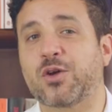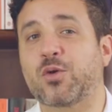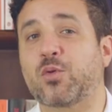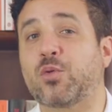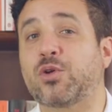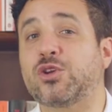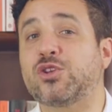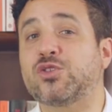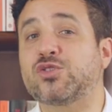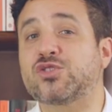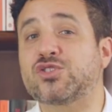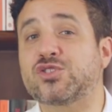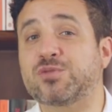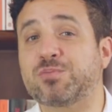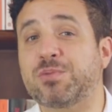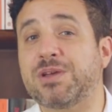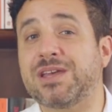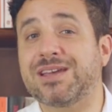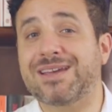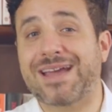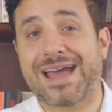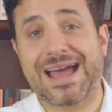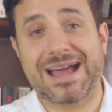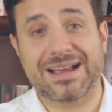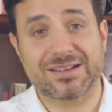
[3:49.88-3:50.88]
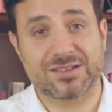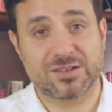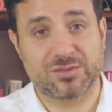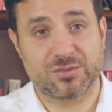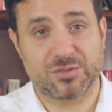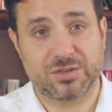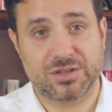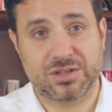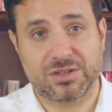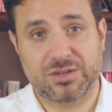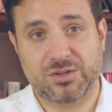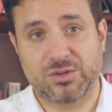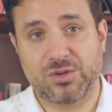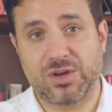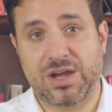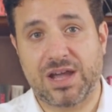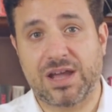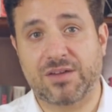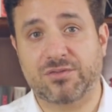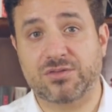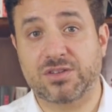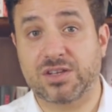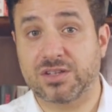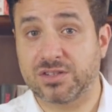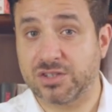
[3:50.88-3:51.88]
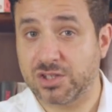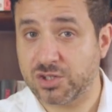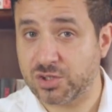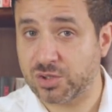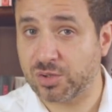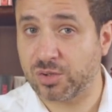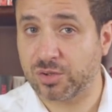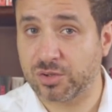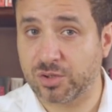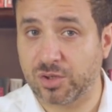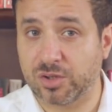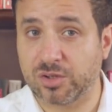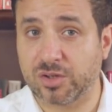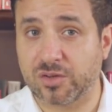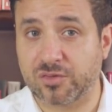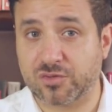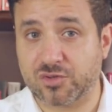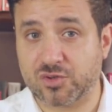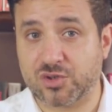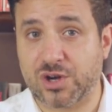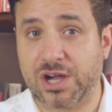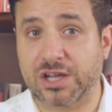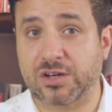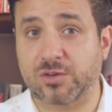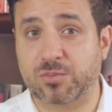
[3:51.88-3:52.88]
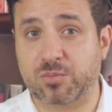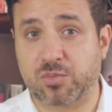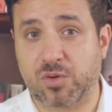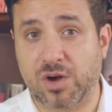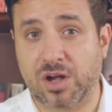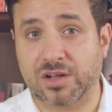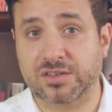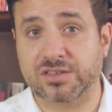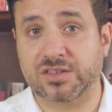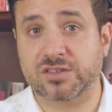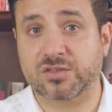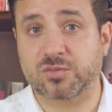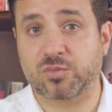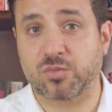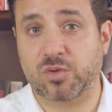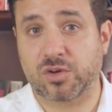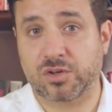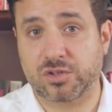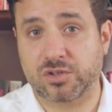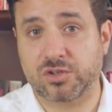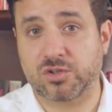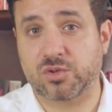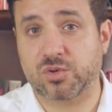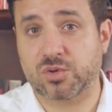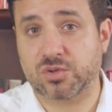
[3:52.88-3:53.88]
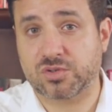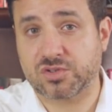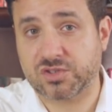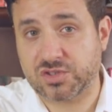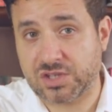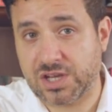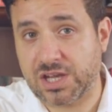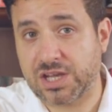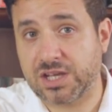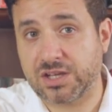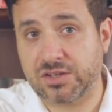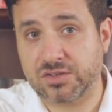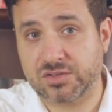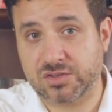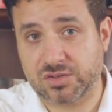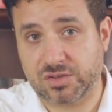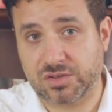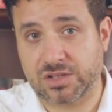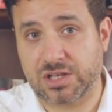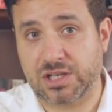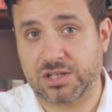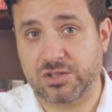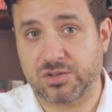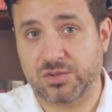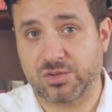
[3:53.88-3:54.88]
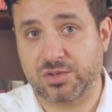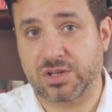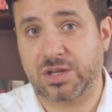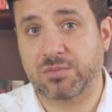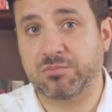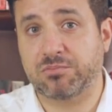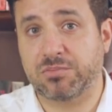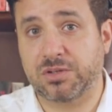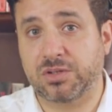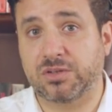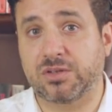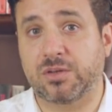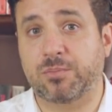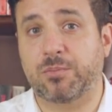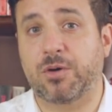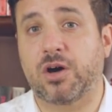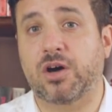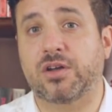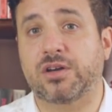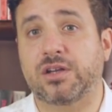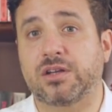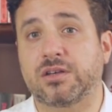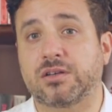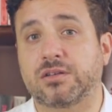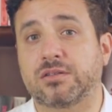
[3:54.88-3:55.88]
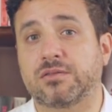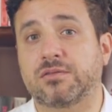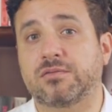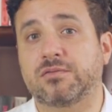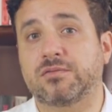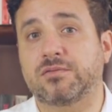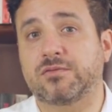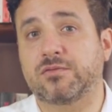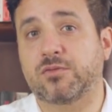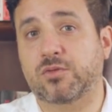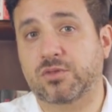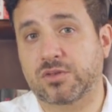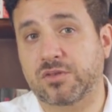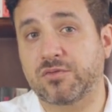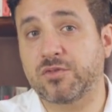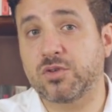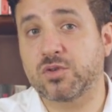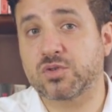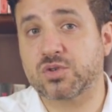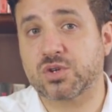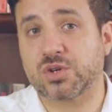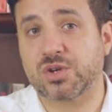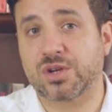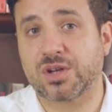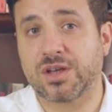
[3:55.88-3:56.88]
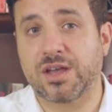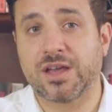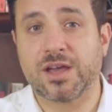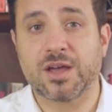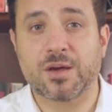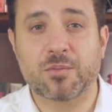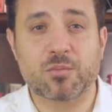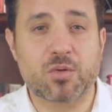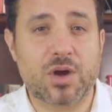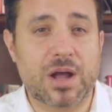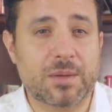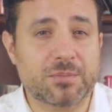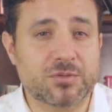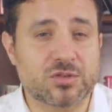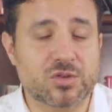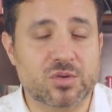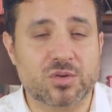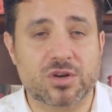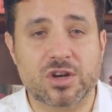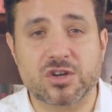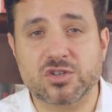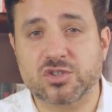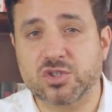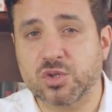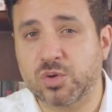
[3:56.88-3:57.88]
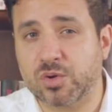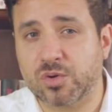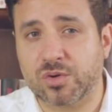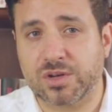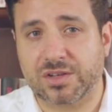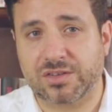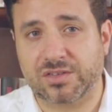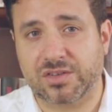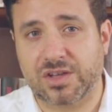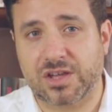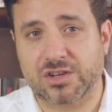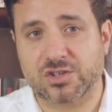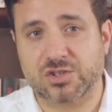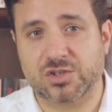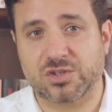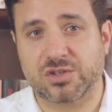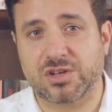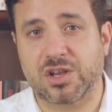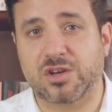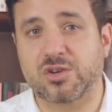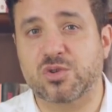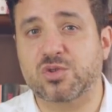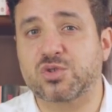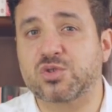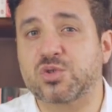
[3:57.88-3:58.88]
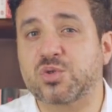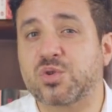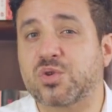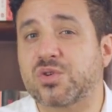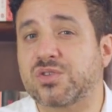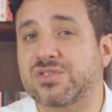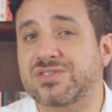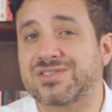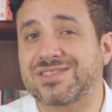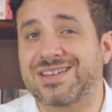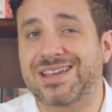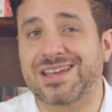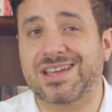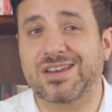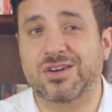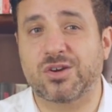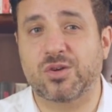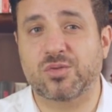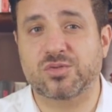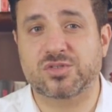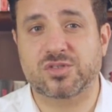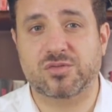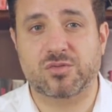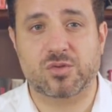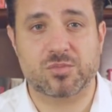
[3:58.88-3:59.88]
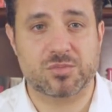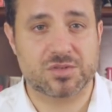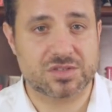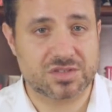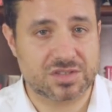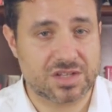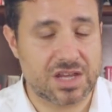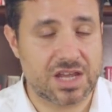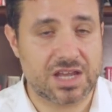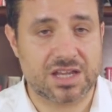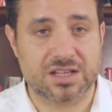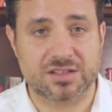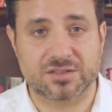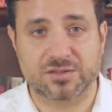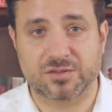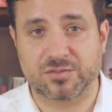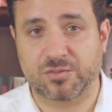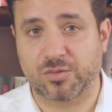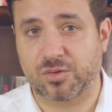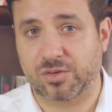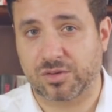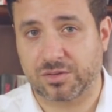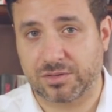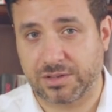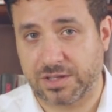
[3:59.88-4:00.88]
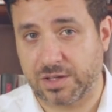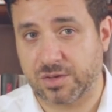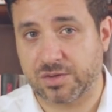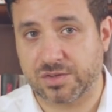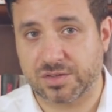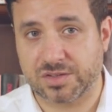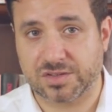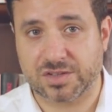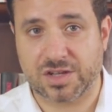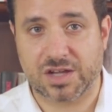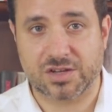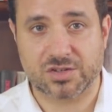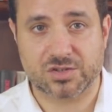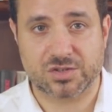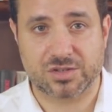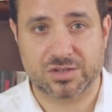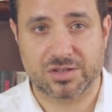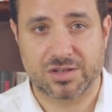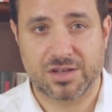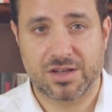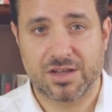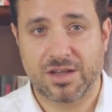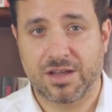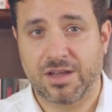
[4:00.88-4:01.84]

When you speak actively, you have the additional goal of trying to process what you're saying so that you can build upon it for the future. Perhaps you're in a tutoring session and your tutor is taking notes of your mistakes for later discussion.